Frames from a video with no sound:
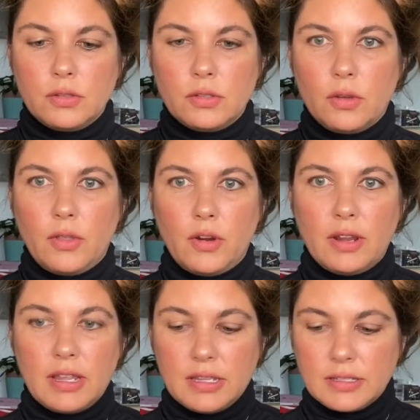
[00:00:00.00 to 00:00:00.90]
So there
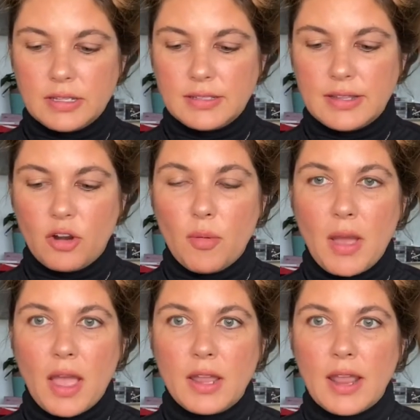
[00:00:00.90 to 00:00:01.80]
is
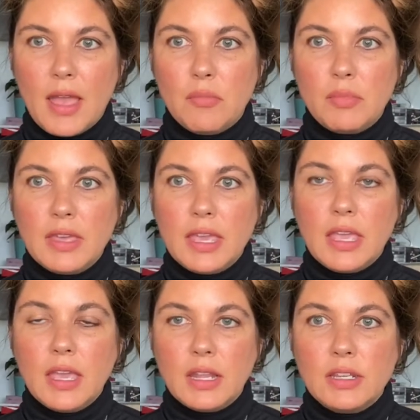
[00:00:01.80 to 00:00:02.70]
ceramide
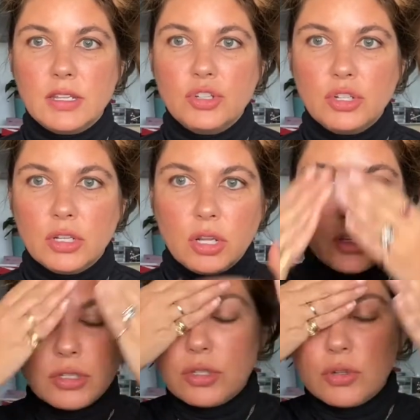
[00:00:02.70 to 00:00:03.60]
MP in addition
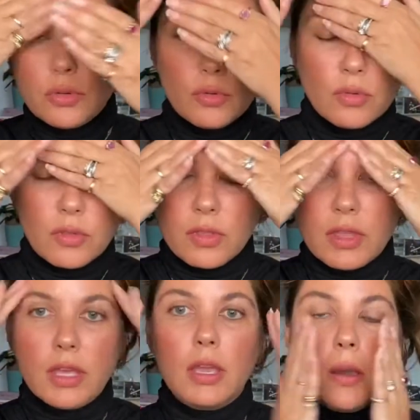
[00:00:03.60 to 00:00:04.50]
to
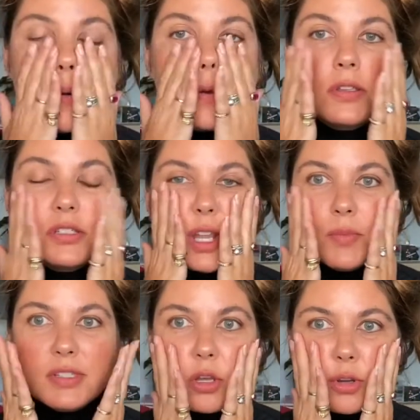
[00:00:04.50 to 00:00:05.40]
the
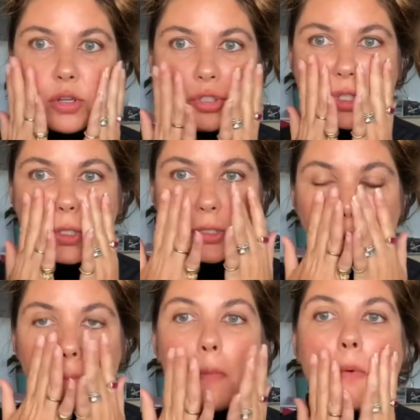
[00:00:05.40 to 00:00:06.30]
stem cell cultures,
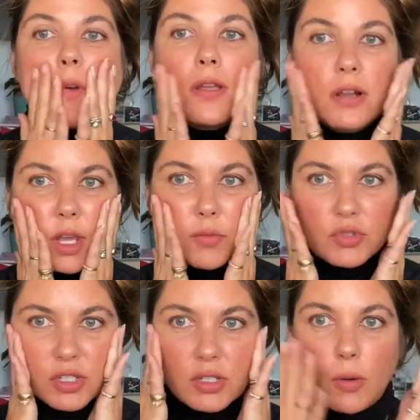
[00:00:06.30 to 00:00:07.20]
and I'm
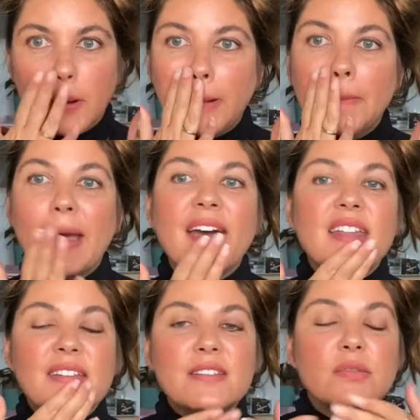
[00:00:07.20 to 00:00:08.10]
just going to pat
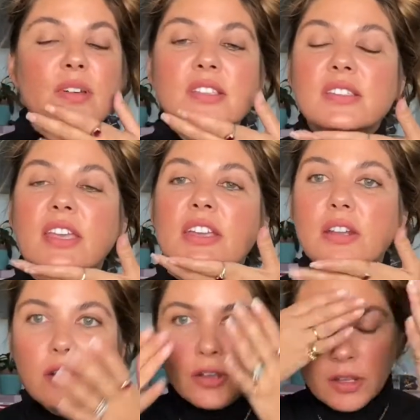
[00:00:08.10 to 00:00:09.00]
it into my skin.